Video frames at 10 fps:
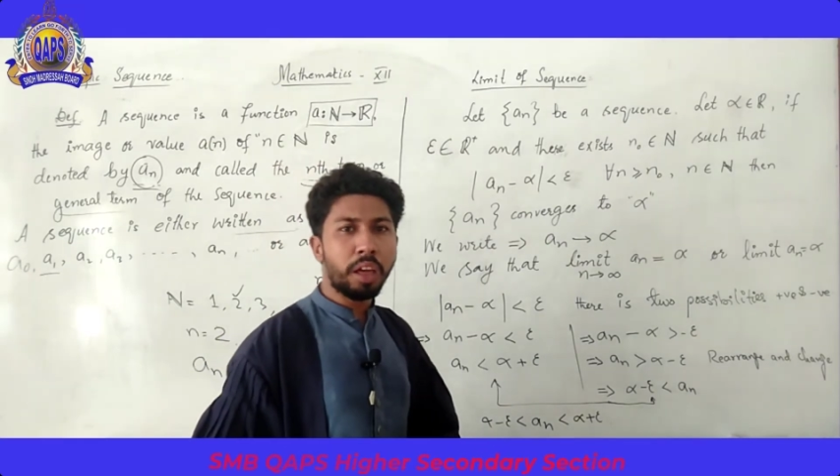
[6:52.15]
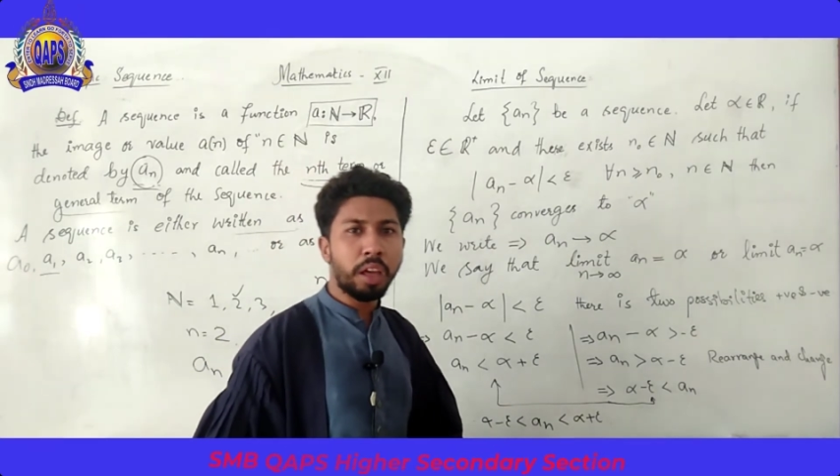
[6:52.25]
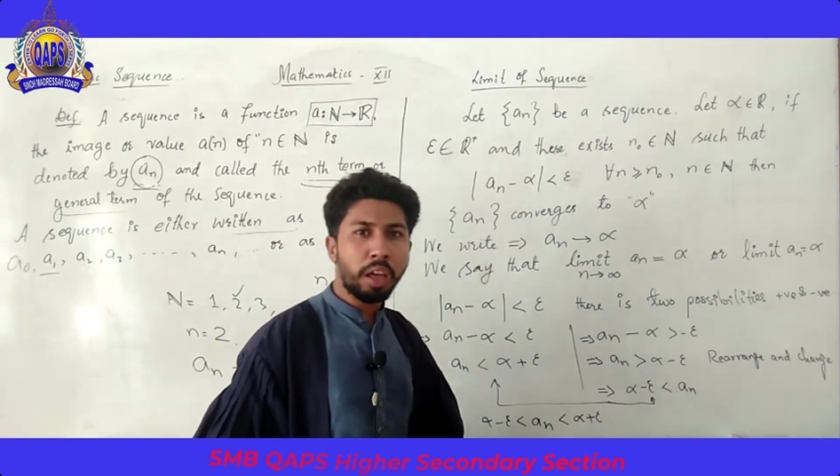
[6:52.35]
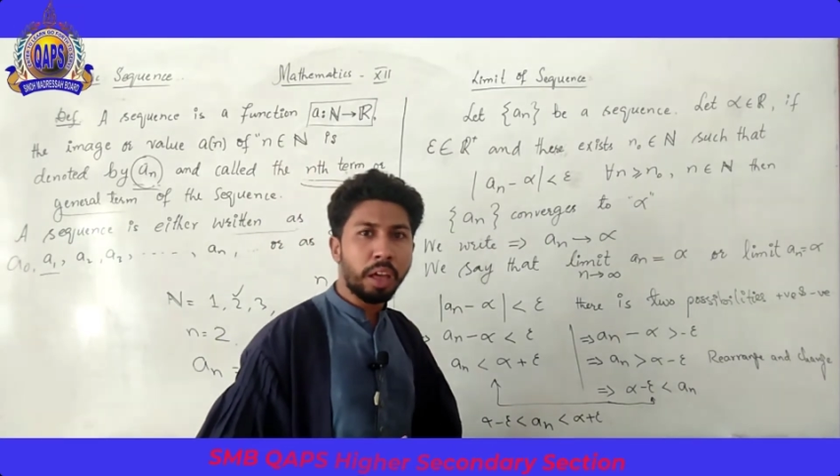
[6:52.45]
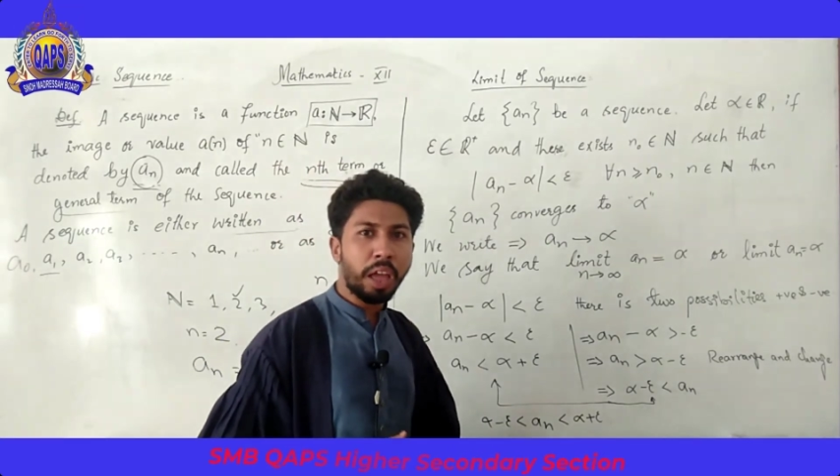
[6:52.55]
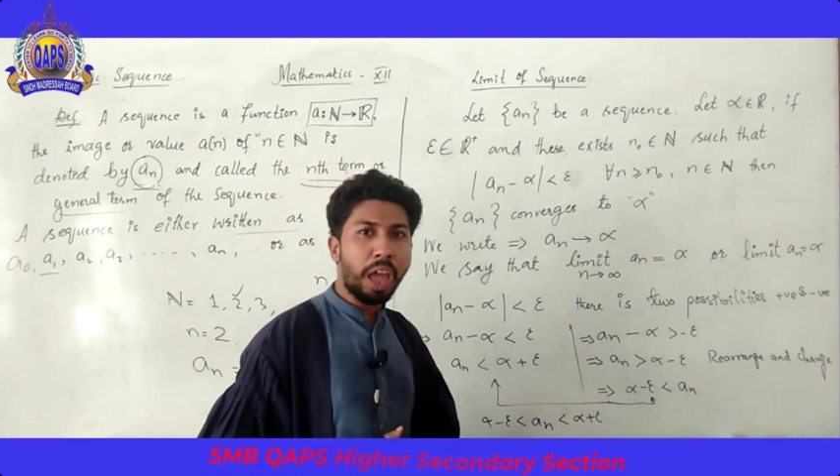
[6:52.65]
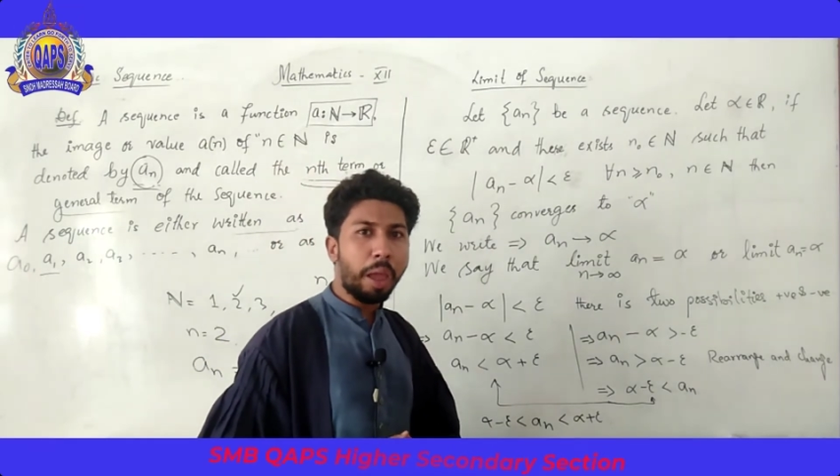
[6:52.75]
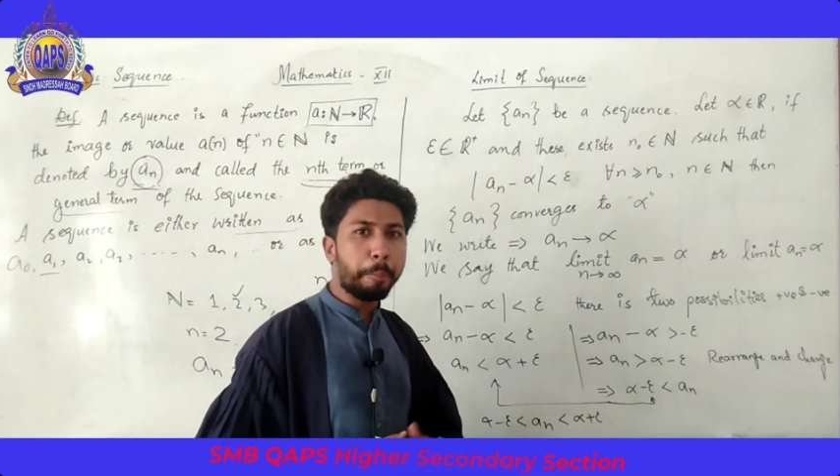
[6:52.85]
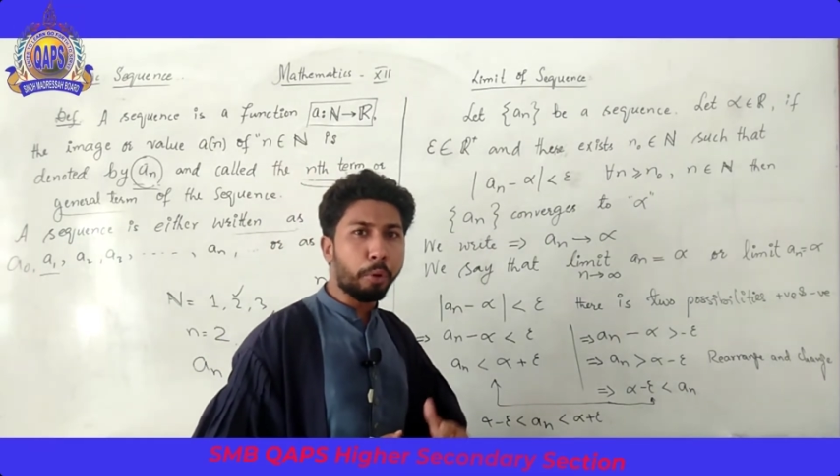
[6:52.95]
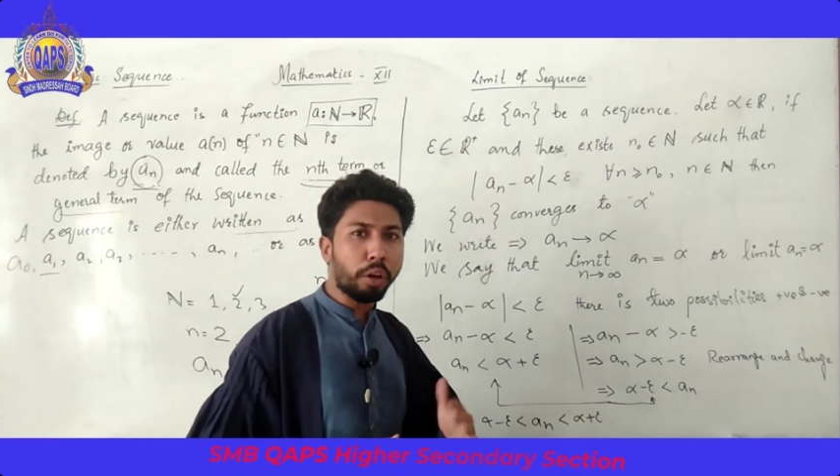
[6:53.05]
a
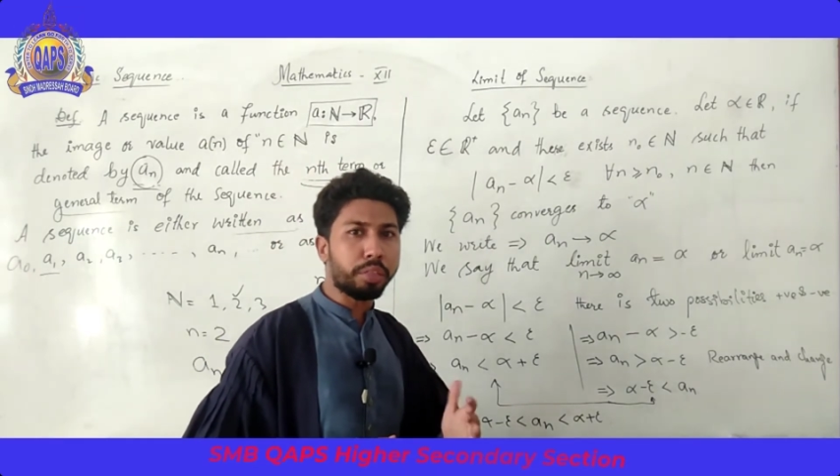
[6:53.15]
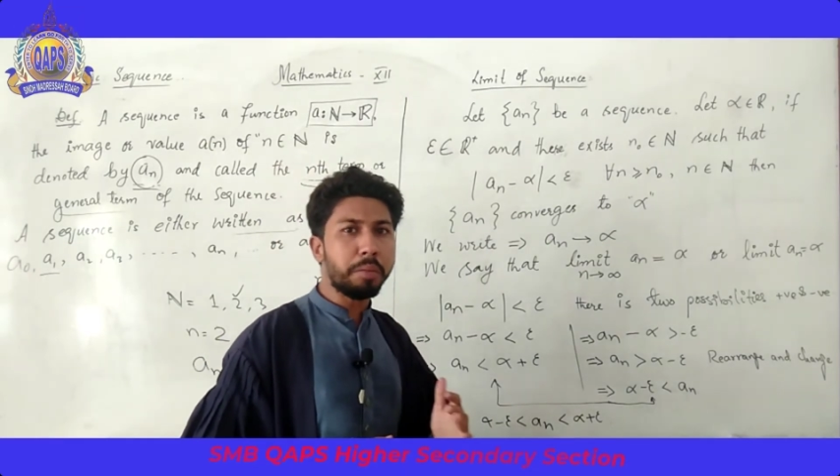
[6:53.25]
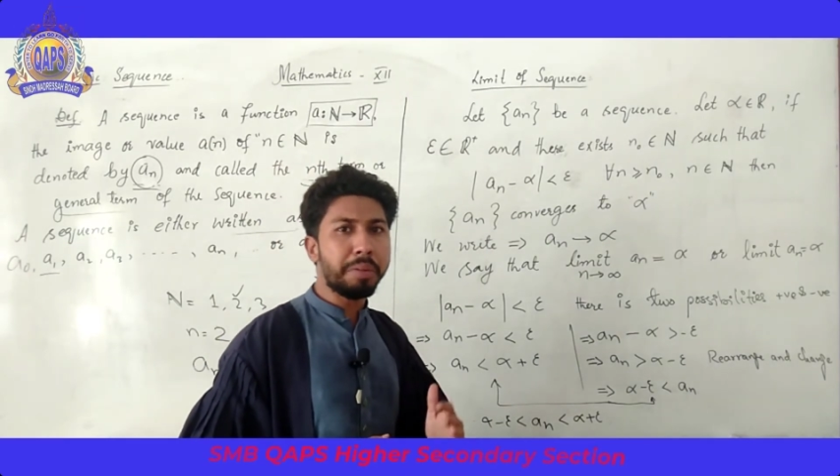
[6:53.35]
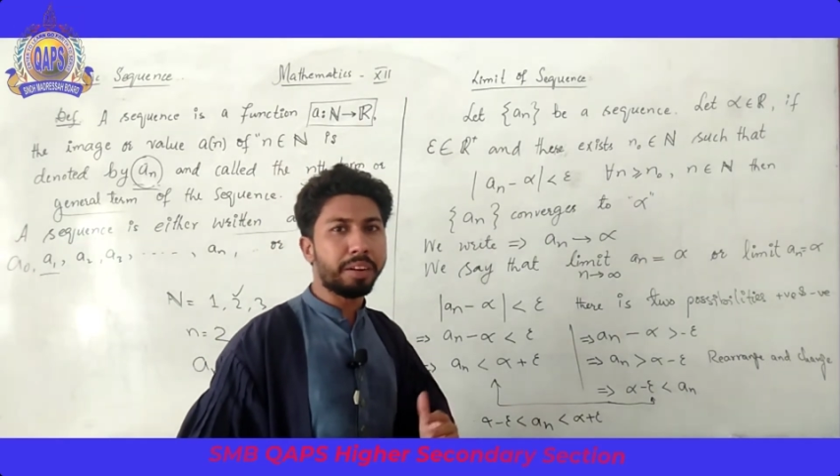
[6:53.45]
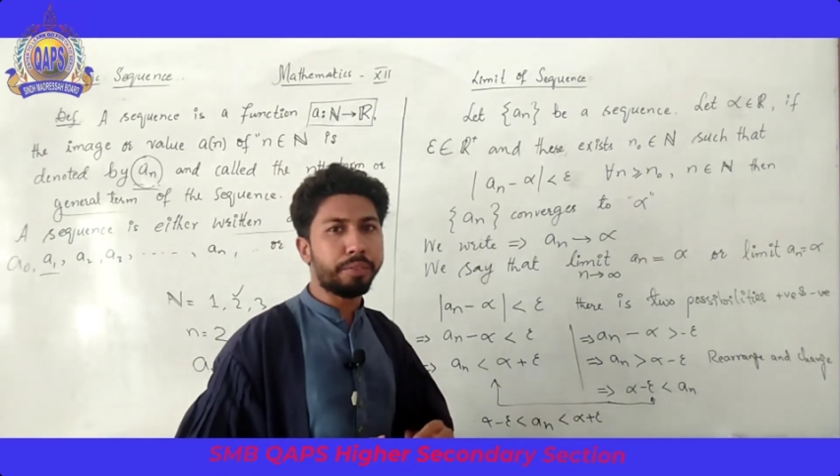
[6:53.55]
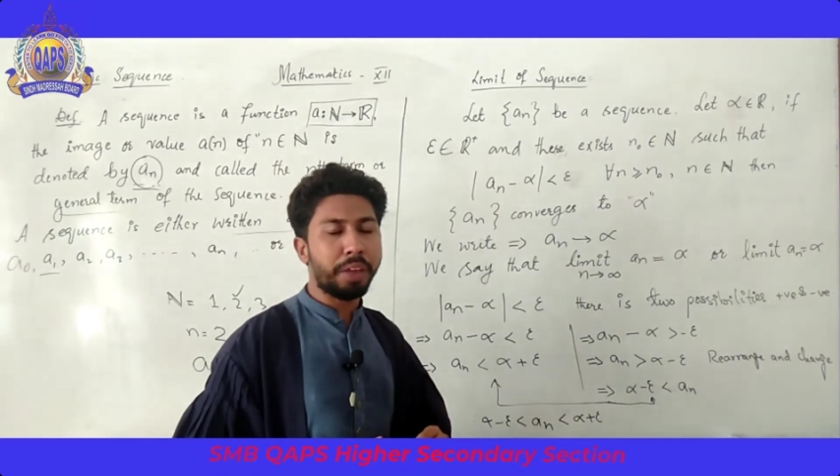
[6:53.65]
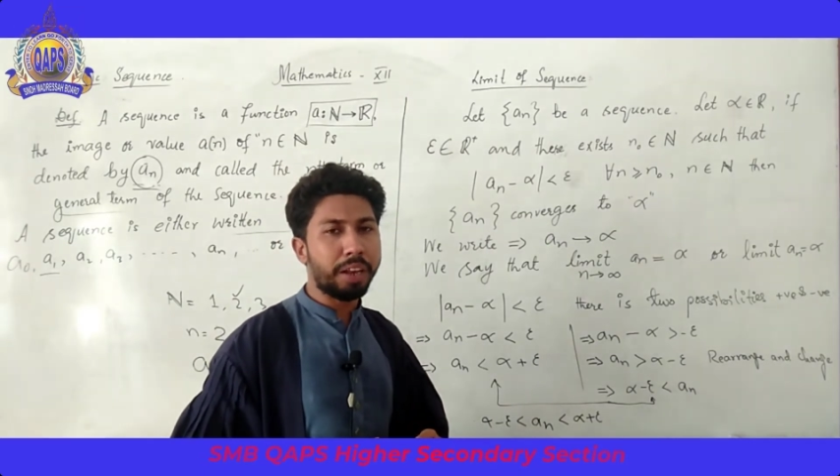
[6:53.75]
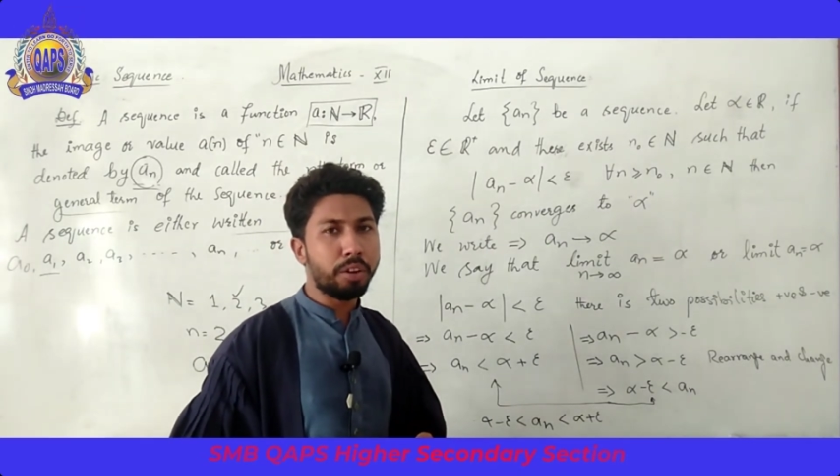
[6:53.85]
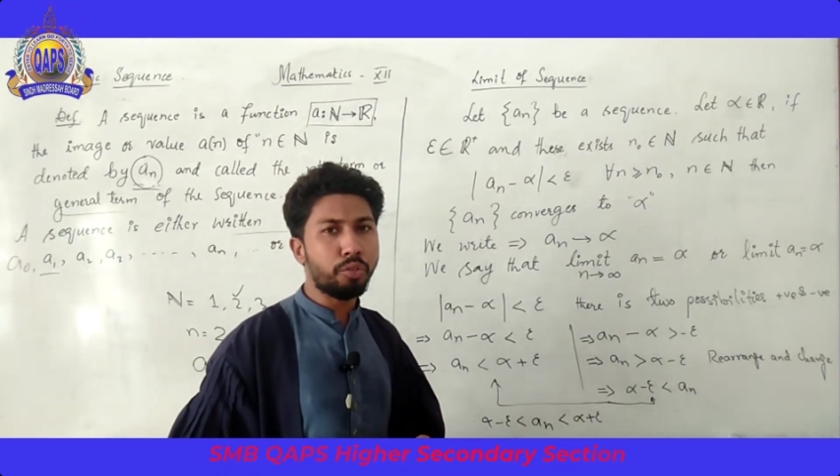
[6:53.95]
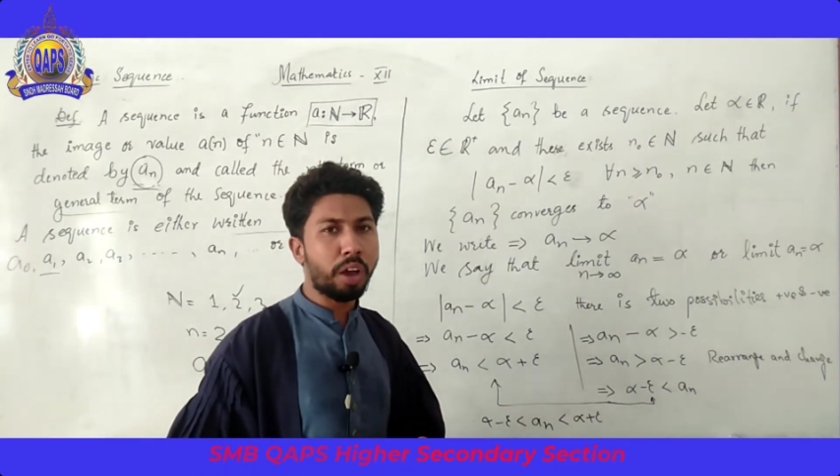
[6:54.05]
approximate value